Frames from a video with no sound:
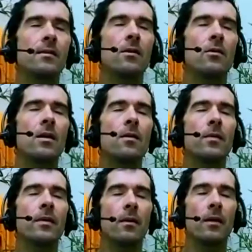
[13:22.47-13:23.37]
So a
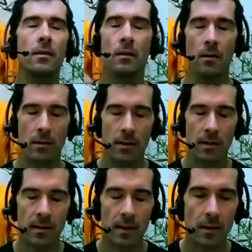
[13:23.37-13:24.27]
company like ours,
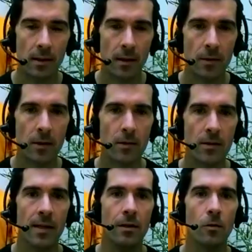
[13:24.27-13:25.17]
let's say, could come to you and
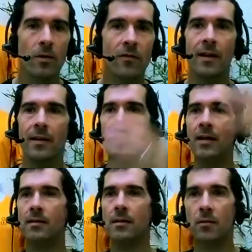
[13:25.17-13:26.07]
say, look, we've had
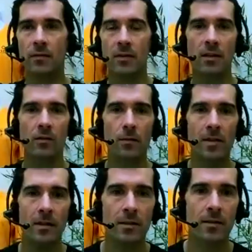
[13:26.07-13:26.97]
X number of tons of
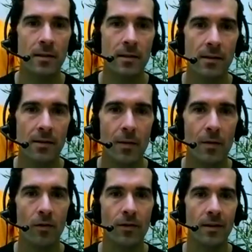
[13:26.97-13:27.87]
emissions this year and we
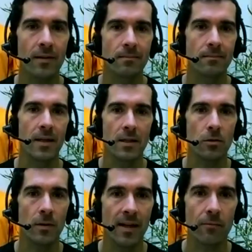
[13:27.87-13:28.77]
want to make sure
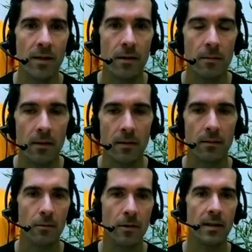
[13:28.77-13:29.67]
we're getting rid of them and
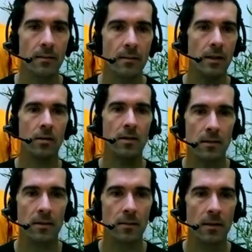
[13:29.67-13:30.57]
within,
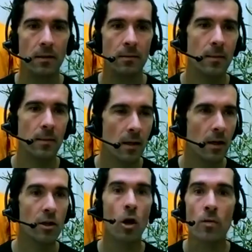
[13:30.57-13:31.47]
a
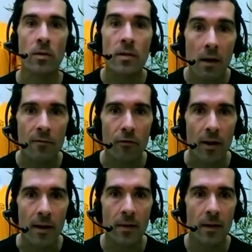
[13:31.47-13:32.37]
known time
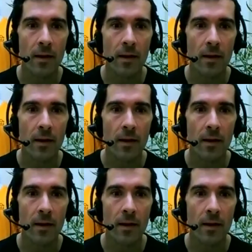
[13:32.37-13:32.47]
frame.